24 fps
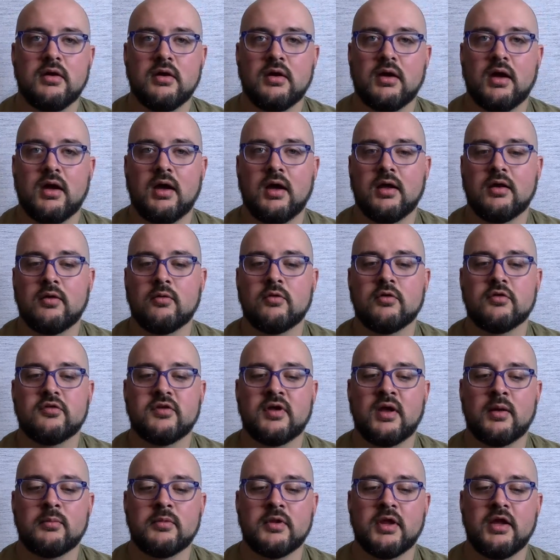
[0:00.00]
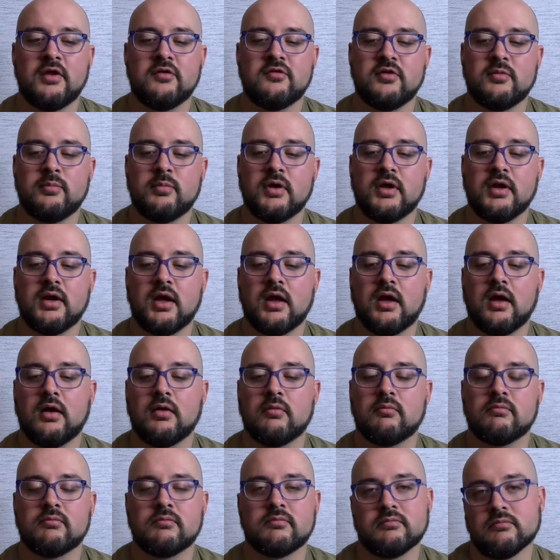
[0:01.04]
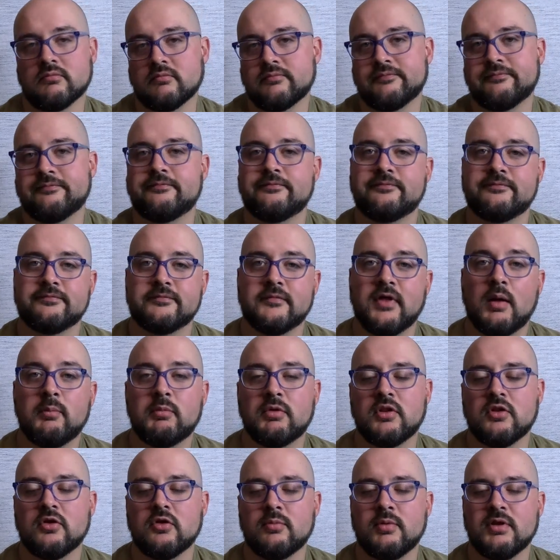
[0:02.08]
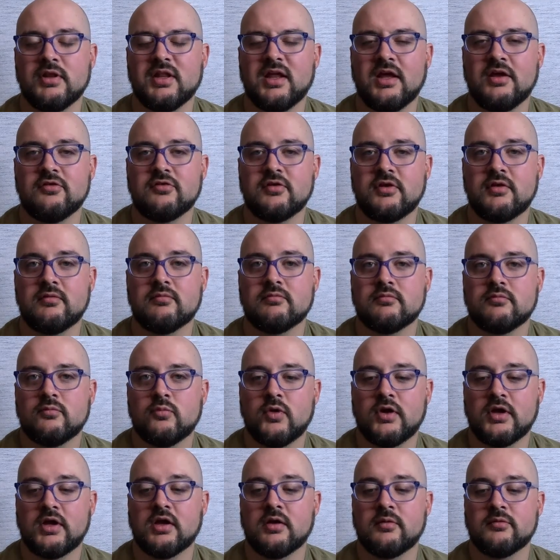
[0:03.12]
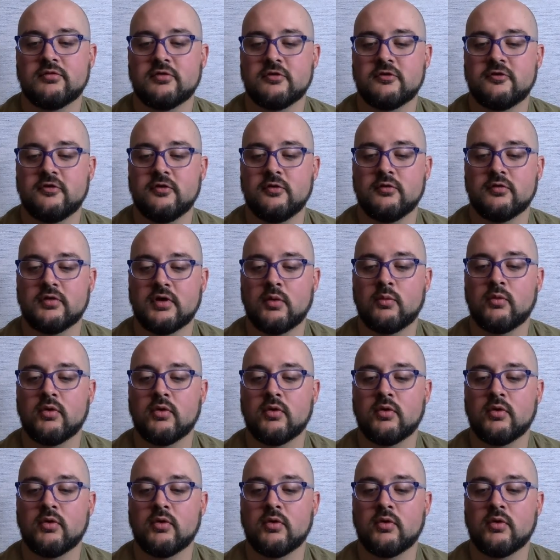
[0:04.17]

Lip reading: I don't want to say I'm lazy, but I'm a little bit lazy when it comes to shoes.